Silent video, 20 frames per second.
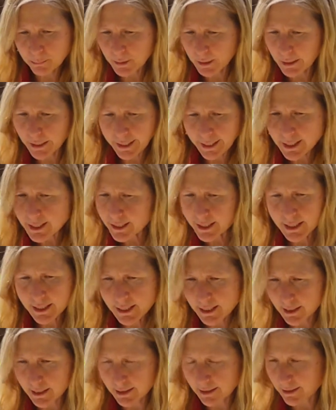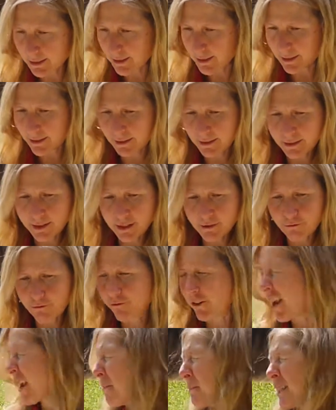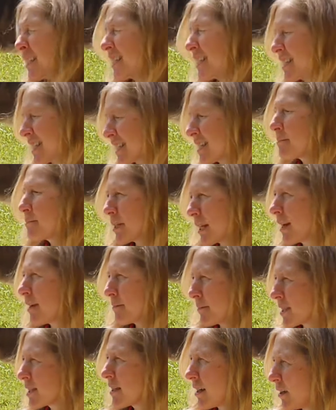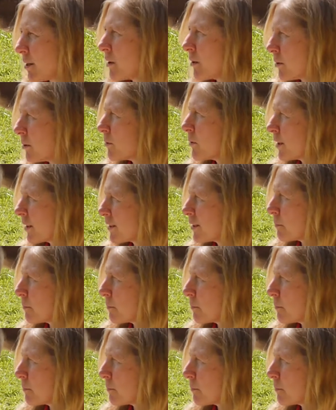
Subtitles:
place that families sometimes go.